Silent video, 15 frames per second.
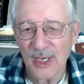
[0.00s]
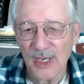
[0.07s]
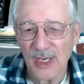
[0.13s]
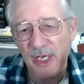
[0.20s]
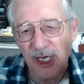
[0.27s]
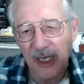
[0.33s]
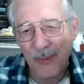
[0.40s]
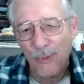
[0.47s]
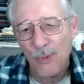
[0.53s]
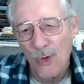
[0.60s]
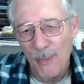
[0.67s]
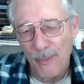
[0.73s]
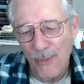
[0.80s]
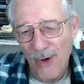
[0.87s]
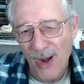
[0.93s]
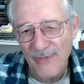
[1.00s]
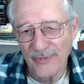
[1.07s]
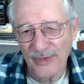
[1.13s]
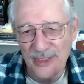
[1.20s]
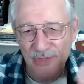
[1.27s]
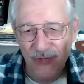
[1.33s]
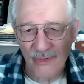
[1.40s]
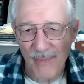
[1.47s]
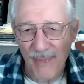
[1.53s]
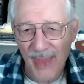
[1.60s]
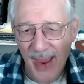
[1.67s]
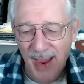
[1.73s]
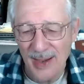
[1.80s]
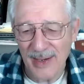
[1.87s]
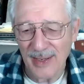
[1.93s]
and you're getting more profits from
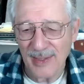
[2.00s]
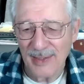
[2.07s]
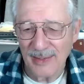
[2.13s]
that